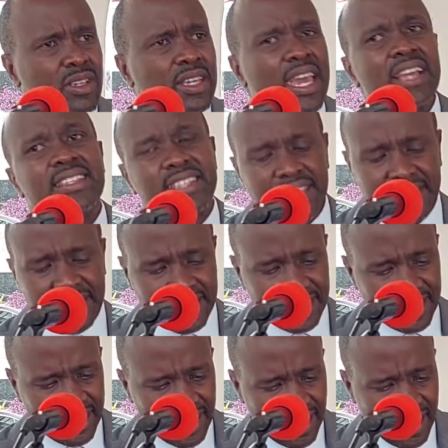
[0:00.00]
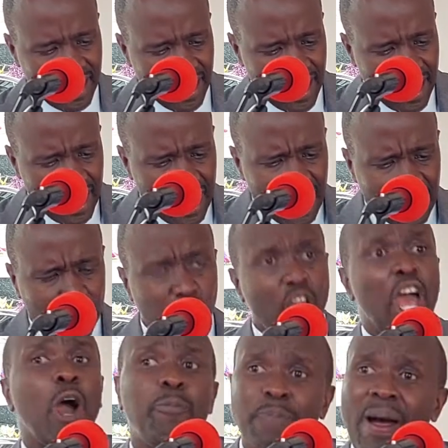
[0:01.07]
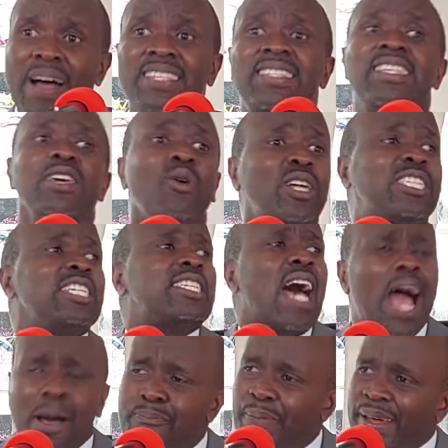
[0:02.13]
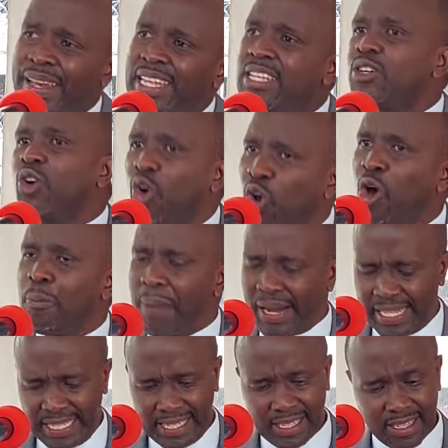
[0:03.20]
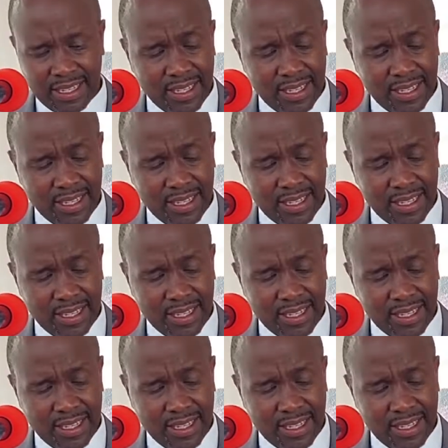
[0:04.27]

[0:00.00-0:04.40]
cases to help us see what is happening globally